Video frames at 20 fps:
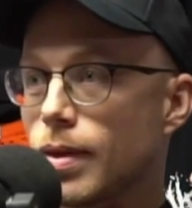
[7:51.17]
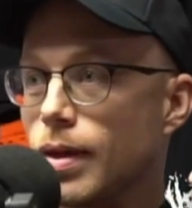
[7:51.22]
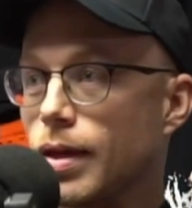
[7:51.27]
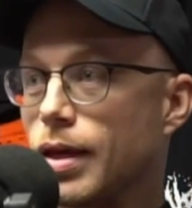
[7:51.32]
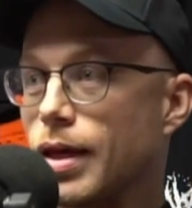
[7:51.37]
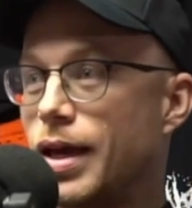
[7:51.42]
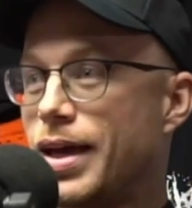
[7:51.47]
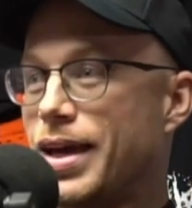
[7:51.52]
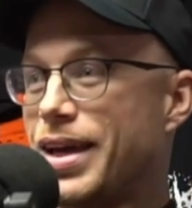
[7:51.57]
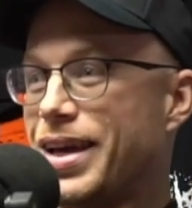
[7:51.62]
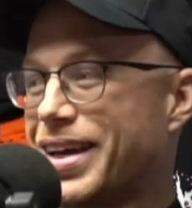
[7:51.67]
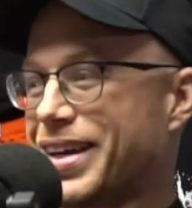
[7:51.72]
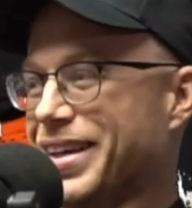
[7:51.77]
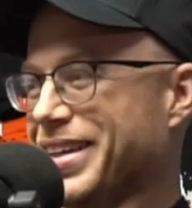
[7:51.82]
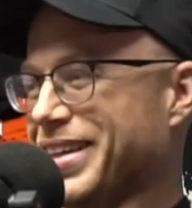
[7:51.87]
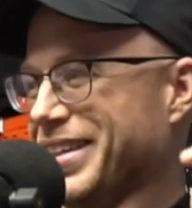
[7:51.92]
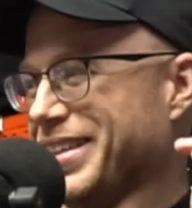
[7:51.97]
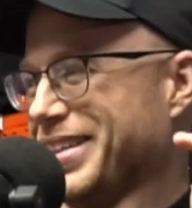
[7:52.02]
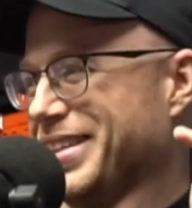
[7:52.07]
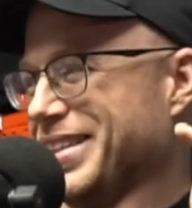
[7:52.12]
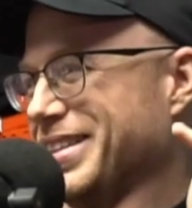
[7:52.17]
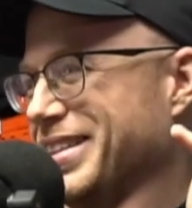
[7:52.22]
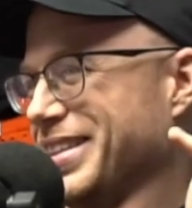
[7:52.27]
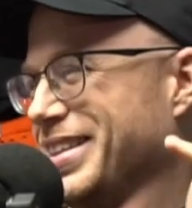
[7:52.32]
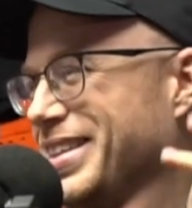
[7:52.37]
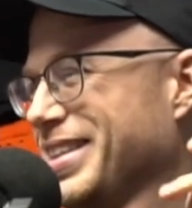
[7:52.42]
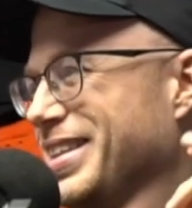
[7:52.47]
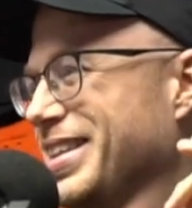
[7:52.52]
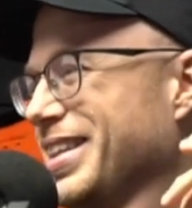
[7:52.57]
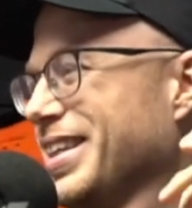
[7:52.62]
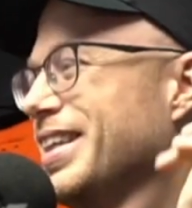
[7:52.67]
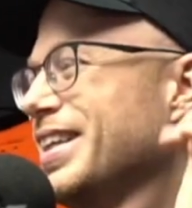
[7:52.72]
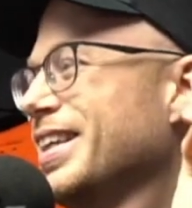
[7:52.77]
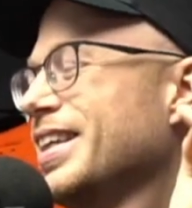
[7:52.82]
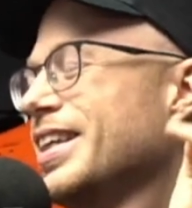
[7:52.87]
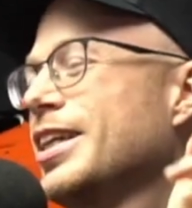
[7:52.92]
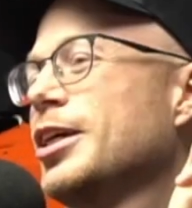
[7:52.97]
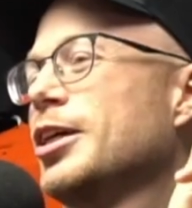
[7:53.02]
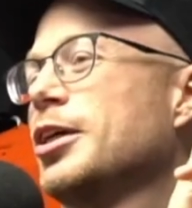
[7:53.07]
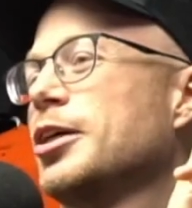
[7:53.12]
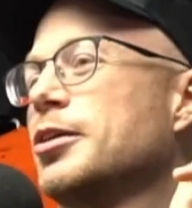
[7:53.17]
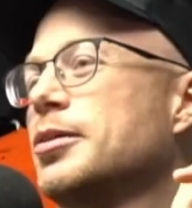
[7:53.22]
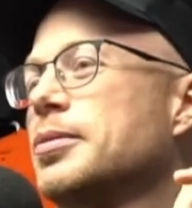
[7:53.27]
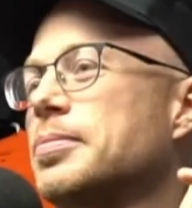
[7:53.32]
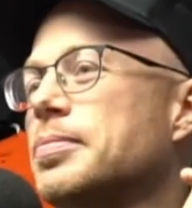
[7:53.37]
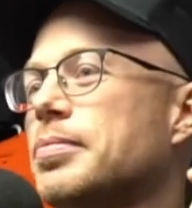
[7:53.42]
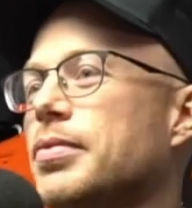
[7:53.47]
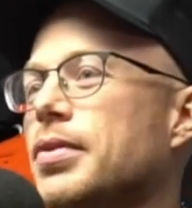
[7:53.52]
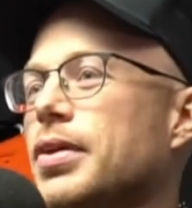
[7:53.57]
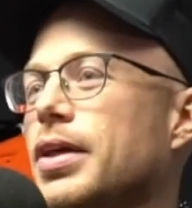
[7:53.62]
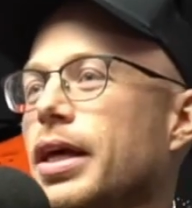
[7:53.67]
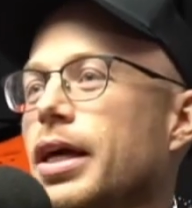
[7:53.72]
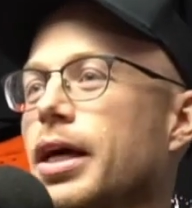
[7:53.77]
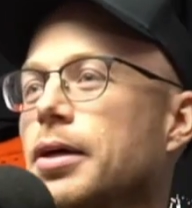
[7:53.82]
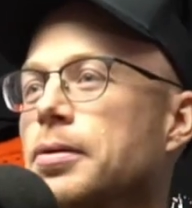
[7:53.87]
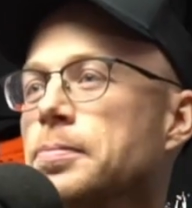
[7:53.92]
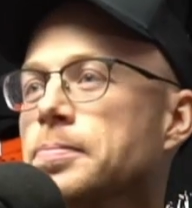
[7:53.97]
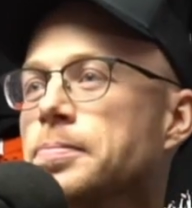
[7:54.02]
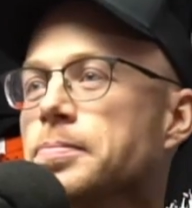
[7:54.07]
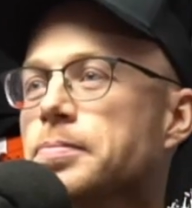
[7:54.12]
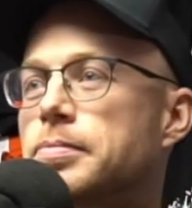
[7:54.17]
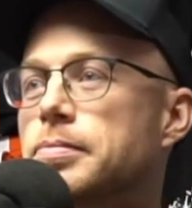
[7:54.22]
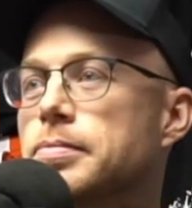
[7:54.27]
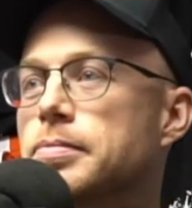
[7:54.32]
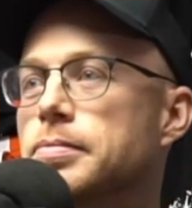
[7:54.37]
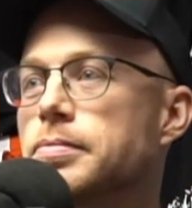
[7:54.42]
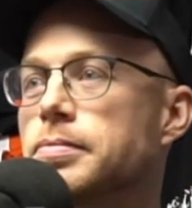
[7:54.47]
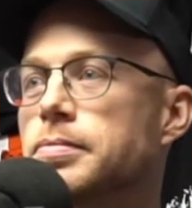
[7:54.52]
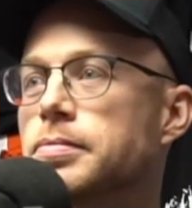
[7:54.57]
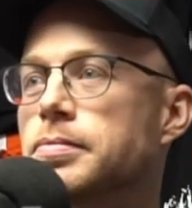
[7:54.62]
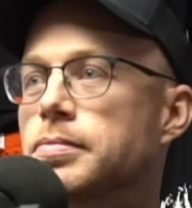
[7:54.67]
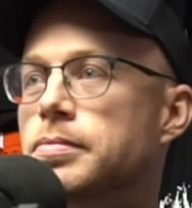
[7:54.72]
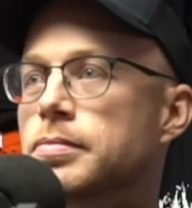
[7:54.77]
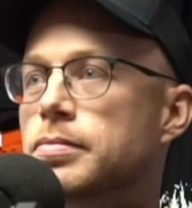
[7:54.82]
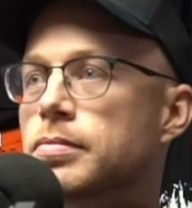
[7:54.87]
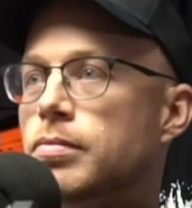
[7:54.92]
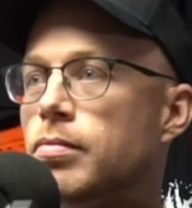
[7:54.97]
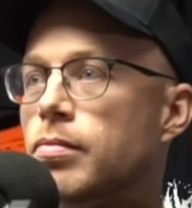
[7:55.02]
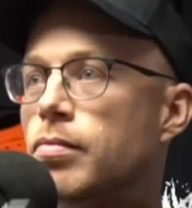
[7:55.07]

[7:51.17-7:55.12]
the second waiting room. Yeah. The doctor comes in.